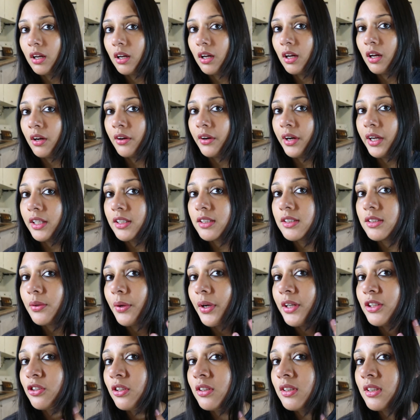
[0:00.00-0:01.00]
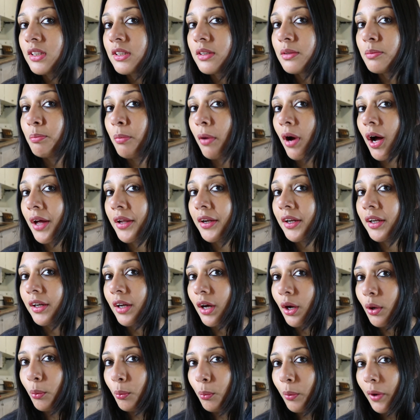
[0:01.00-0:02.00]
Alright, so I just spotted
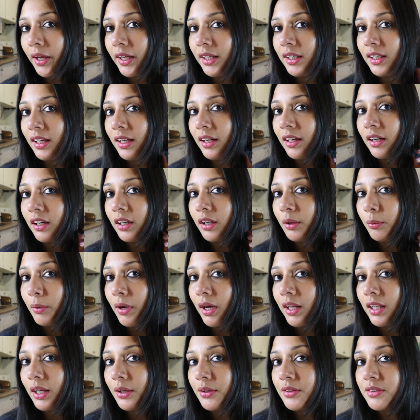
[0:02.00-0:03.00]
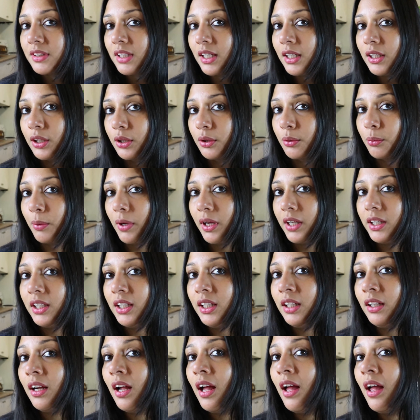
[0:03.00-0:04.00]
a white hair while I was getting
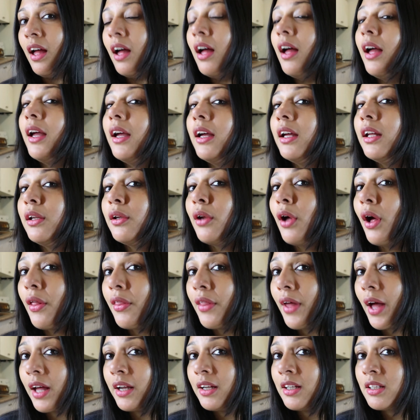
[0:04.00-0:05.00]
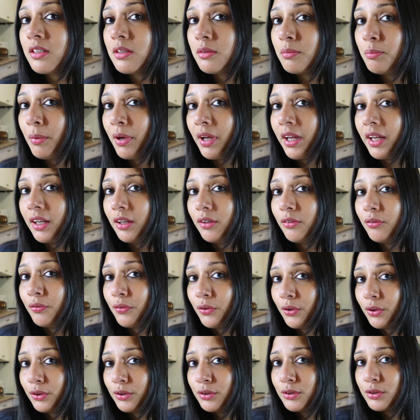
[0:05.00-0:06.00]
ready, and that is my
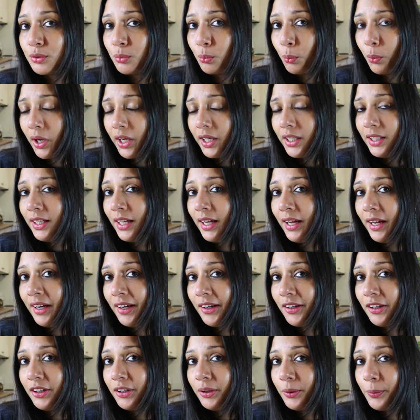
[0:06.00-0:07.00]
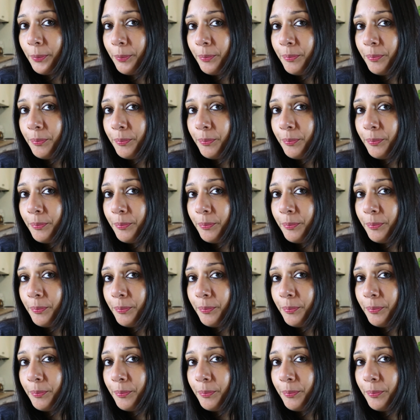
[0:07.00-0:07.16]
first white hair.